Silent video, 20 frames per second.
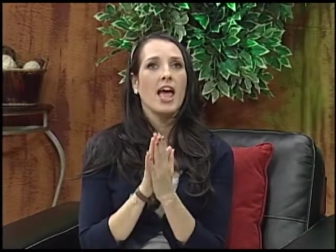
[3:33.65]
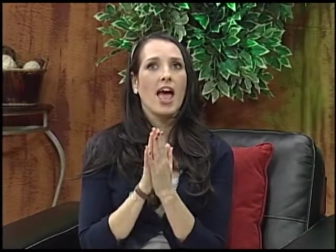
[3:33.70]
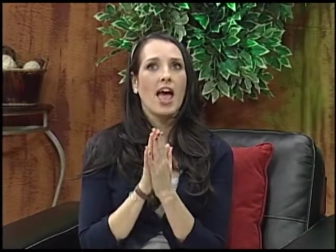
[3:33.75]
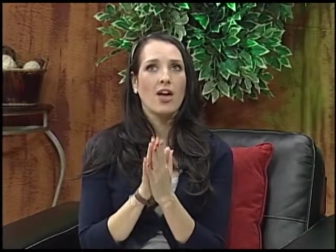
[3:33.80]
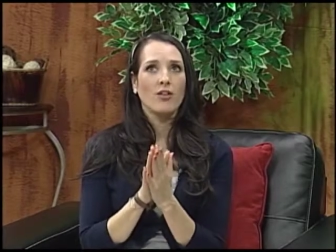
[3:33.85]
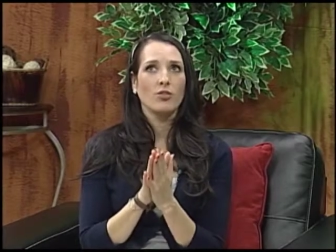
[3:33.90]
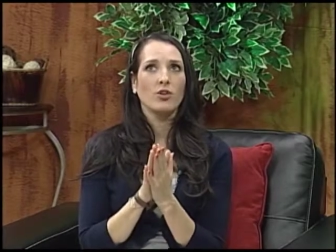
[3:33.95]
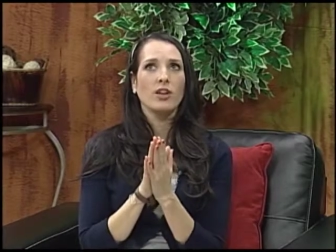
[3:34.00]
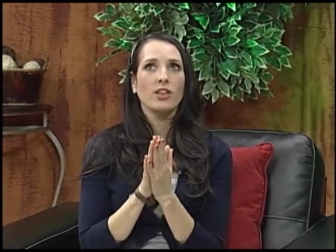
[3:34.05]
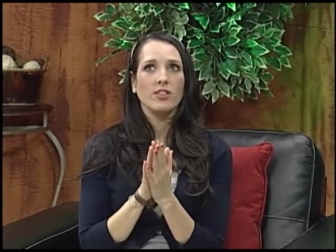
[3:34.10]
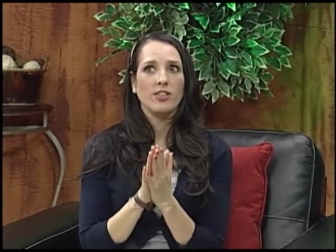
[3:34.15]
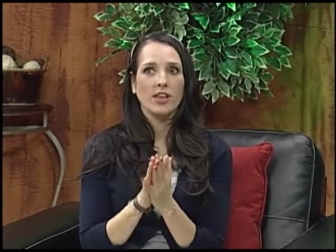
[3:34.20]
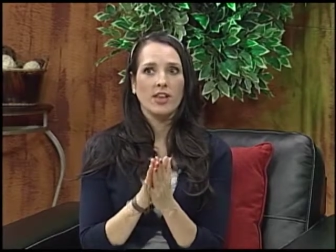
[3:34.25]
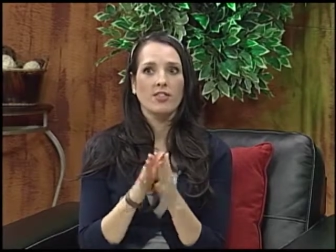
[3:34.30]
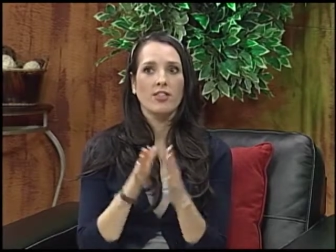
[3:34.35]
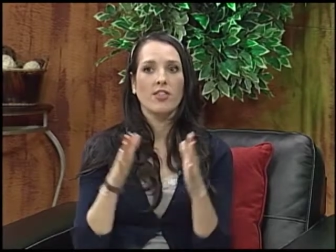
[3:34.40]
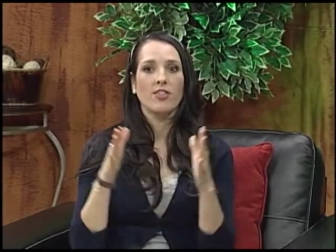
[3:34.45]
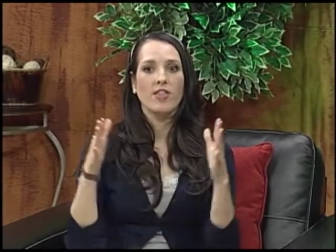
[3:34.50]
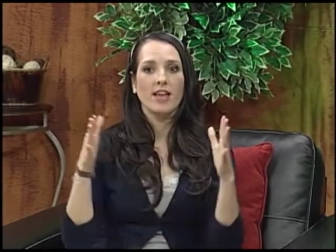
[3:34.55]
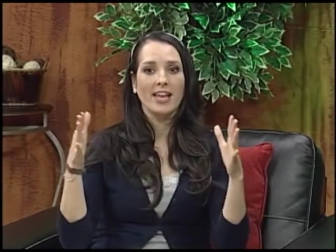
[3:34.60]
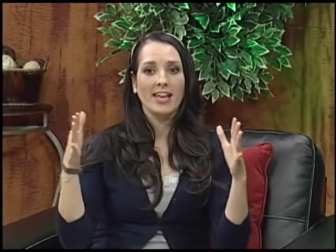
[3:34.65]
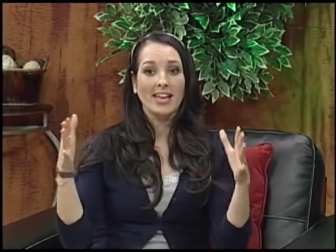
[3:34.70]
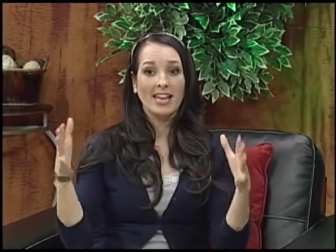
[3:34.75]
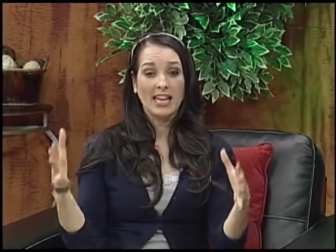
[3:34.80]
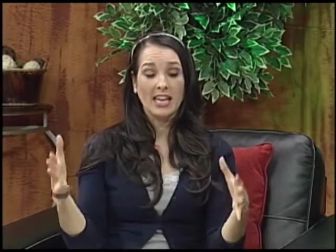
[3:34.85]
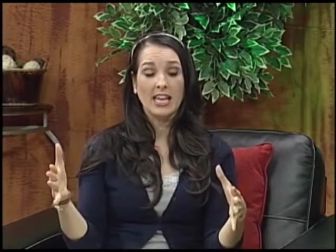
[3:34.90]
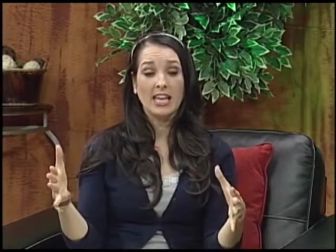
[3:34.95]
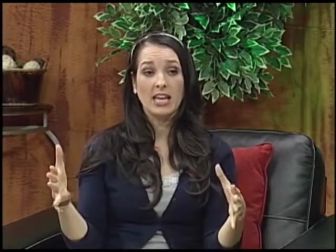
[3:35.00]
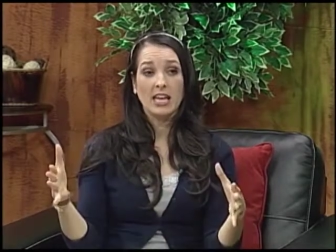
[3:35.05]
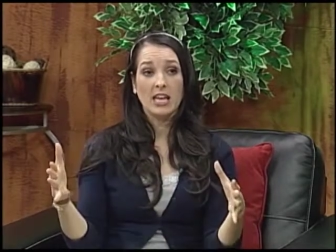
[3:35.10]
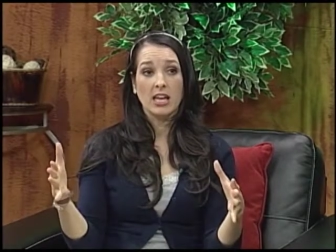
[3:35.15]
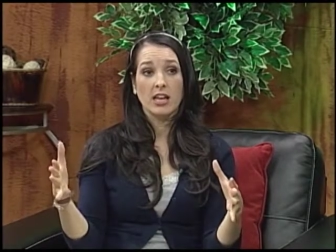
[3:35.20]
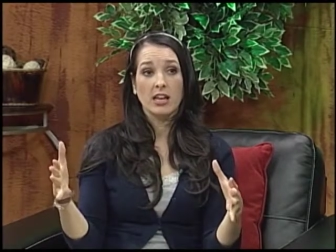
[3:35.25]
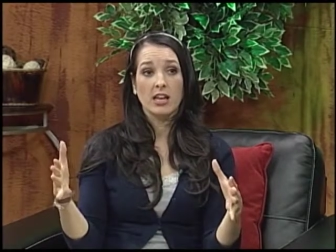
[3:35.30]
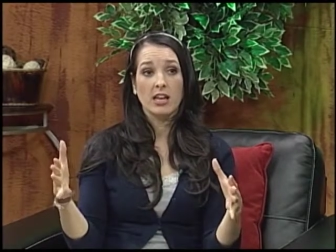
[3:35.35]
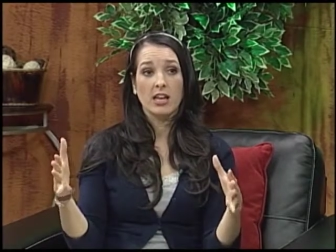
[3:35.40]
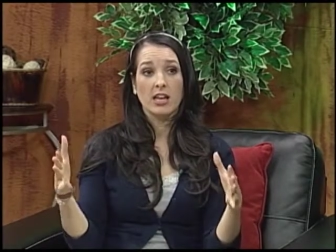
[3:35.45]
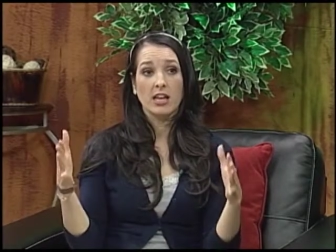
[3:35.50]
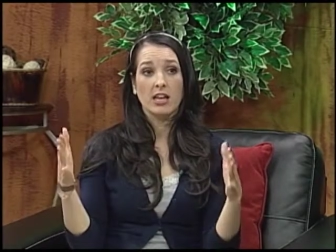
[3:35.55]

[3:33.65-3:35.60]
Everything that they need